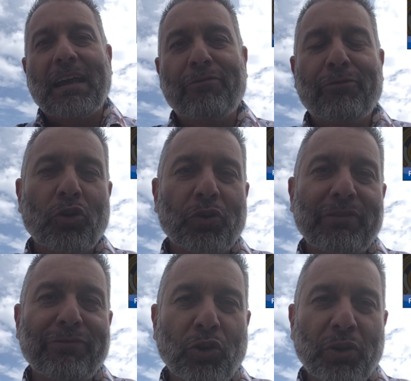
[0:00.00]
for
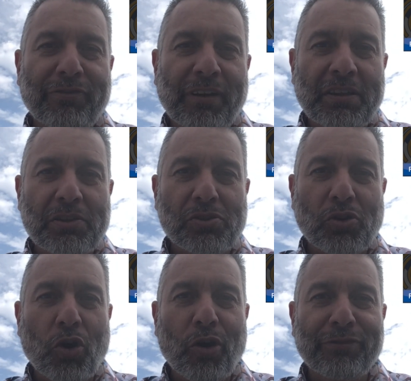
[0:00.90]
the four defenders
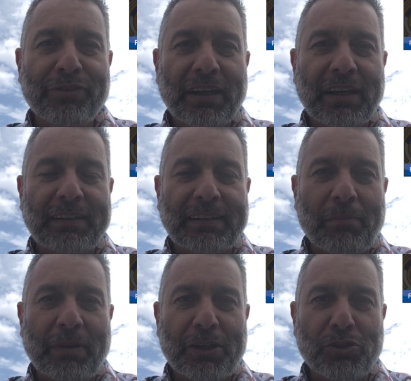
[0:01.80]
of
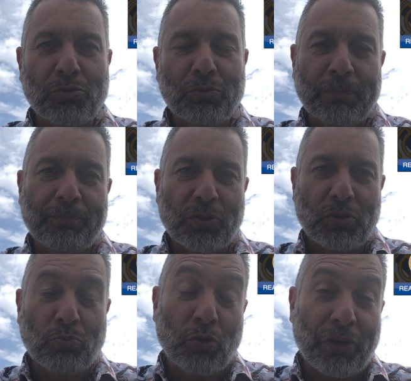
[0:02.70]
Real Madrid to
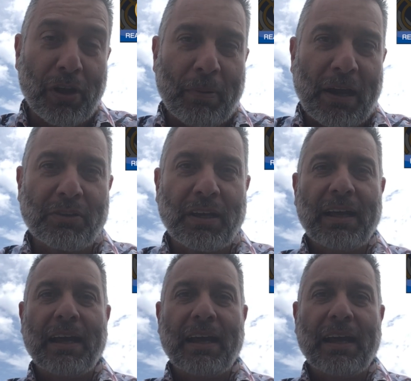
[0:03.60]
worry about.